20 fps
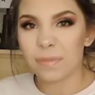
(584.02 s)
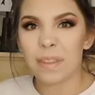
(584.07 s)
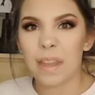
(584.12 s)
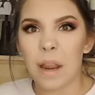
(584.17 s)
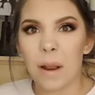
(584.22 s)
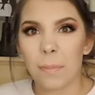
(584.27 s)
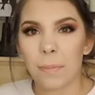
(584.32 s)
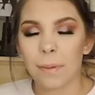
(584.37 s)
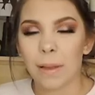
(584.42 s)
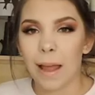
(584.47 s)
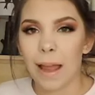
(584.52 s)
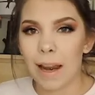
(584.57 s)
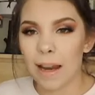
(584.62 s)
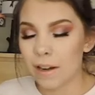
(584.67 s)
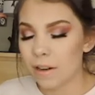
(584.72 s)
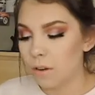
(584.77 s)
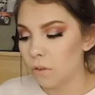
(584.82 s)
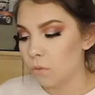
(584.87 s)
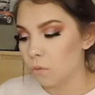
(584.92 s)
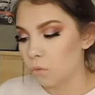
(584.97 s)
they
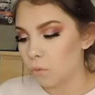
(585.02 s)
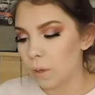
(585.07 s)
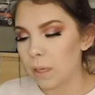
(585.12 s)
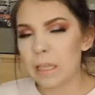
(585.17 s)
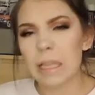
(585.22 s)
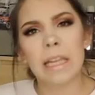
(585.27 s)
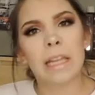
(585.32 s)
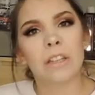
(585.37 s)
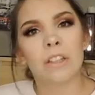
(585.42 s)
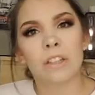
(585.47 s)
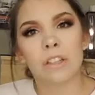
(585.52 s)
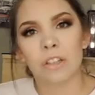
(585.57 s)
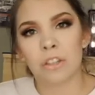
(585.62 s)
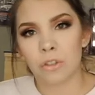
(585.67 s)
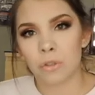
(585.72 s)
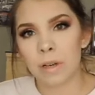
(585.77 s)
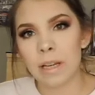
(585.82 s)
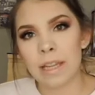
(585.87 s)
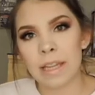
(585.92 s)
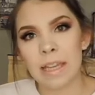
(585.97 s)
applied really
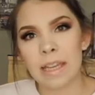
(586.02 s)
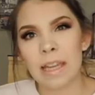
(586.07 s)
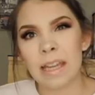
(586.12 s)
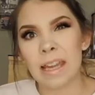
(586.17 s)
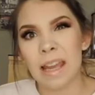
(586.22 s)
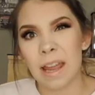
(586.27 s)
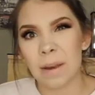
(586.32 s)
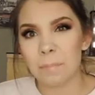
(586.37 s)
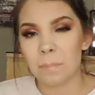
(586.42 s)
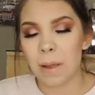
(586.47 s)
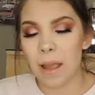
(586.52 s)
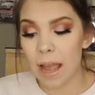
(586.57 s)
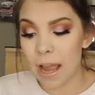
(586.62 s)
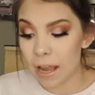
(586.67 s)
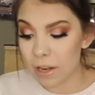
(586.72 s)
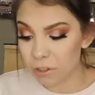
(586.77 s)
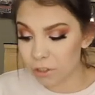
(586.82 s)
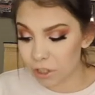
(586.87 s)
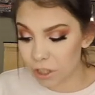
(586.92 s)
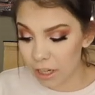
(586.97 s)
streaky and
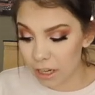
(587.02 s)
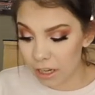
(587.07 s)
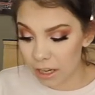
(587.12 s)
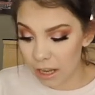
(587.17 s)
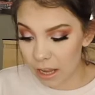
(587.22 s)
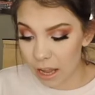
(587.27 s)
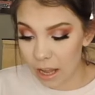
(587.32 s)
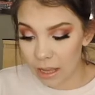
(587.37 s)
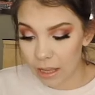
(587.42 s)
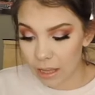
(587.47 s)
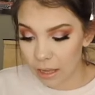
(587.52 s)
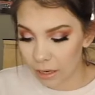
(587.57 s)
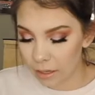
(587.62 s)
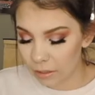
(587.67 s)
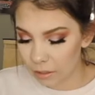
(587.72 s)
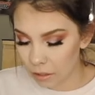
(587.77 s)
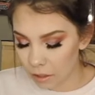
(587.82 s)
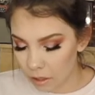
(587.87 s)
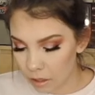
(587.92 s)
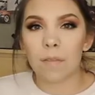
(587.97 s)
patchy,
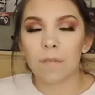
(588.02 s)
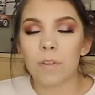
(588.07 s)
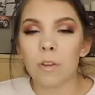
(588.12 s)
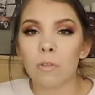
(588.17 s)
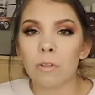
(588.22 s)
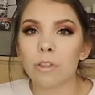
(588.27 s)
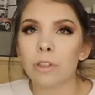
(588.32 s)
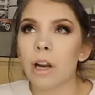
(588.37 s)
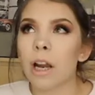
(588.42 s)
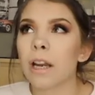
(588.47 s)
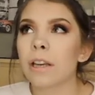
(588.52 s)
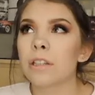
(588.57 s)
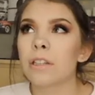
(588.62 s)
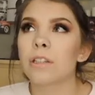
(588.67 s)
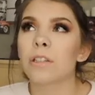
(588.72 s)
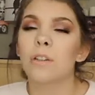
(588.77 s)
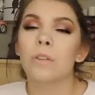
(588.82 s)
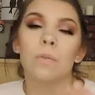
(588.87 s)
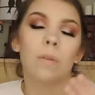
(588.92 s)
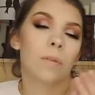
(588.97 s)
and if you're trying
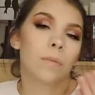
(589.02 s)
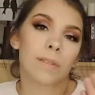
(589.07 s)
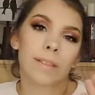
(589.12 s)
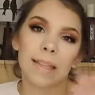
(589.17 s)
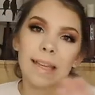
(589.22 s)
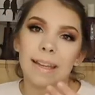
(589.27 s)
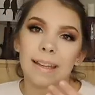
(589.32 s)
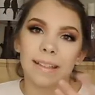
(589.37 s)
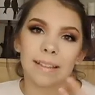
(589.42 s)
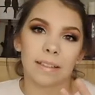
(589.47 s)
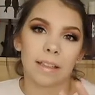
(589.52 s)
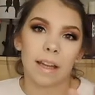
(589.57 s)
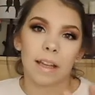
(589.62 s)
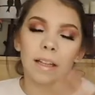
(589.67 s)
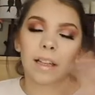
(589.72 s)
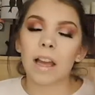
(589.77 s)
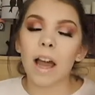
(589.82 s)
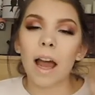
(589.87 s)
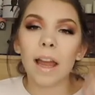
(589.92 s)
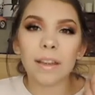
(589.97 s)
to do, say,
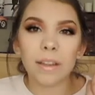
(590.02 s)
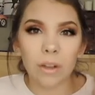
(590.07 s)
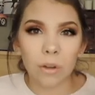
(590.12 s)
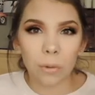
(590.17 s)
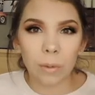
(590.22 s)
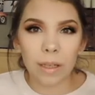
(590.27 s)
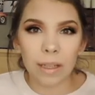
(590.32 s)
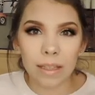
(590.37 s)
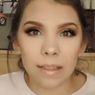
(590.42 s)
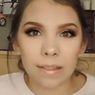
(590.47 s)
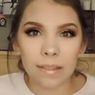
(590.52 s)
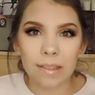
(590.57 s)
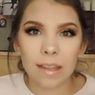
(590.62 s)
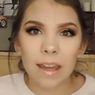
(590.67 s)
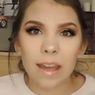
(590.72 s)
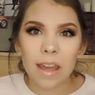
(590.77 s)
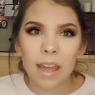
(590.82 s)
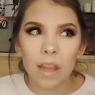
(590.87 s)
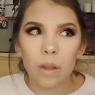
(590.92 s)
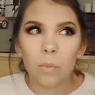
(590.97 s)
a cut crease,
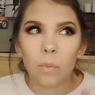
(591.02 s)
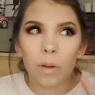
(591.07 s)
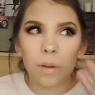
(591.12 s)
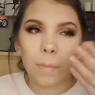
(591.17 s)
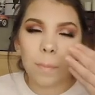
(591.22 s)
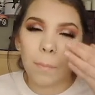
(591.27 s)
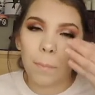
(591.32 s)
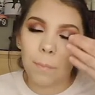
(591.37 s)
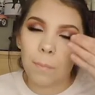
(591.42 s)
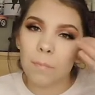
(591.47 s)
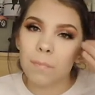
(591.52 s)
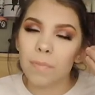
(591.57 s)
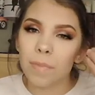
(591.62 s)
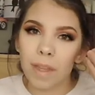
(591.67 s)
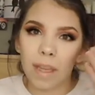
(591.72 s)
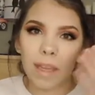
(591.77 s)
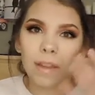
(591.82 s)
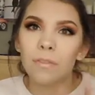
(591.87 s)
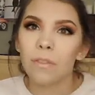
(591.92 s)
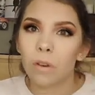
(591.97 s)
it would,
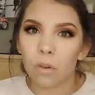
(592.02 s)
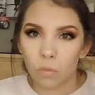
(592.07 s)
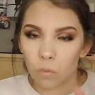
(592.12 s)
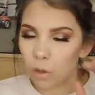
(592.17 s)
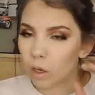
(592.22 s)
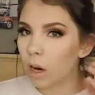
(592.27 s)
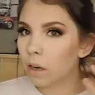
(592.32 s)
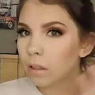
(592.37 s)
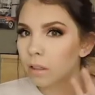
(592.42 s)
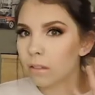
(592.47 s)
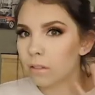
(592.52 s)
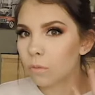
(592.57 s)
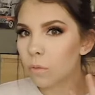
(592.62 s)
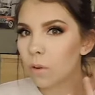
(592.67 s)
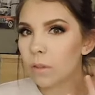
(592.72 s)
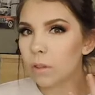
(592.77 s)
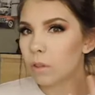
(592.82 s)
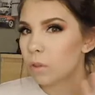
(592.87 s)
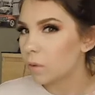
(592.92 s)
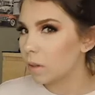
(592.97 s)
even regardless of
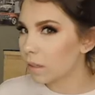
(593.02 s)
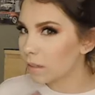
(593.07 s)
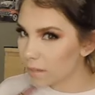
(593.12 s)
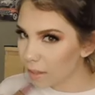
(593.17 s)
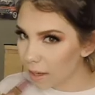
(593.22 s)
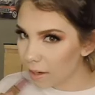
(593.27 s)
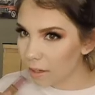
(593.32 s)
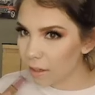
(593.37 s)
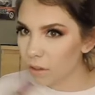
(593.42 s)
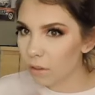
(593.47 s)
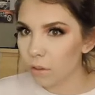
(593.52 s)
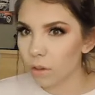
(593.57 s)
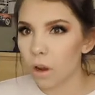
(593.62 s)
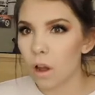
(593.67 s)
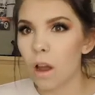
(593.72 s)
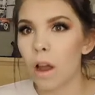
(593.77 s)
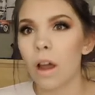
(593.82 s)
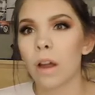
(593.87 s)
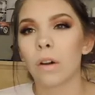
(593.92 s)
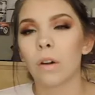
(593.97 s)
whether you had set it or
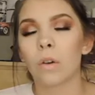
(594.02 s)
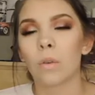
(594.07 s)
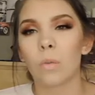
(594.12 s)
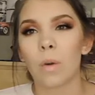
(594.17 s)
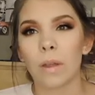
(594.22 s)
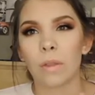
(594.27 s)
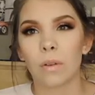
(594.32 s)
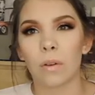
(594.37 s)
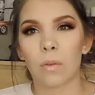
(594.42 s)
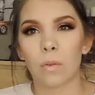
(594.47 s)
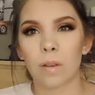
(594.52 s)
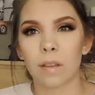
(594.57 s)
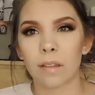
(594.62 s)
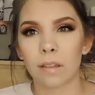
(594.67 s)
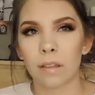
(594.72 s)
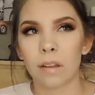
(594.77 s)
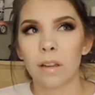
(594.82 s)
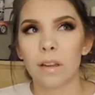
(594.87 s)
not, or whether it was